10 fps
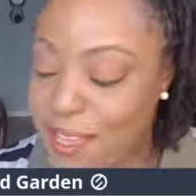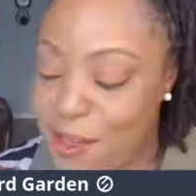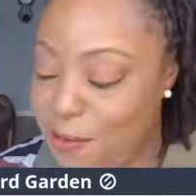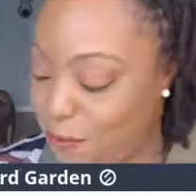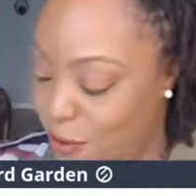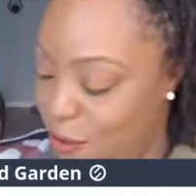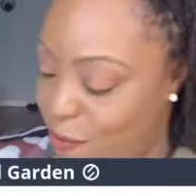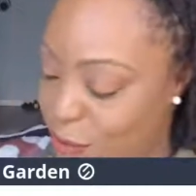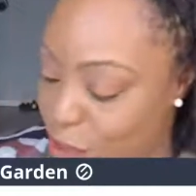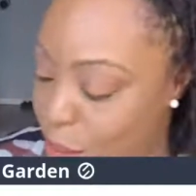of
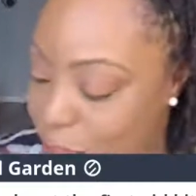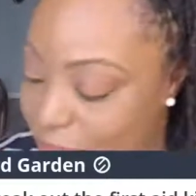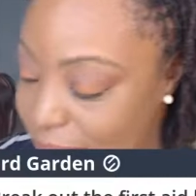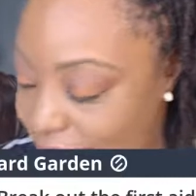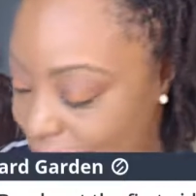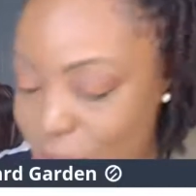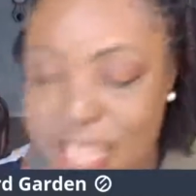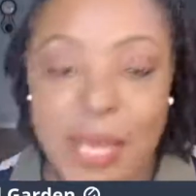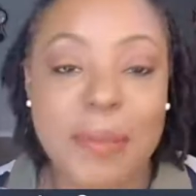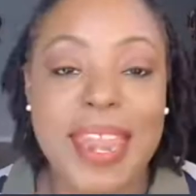Band-Aid
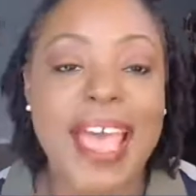on him.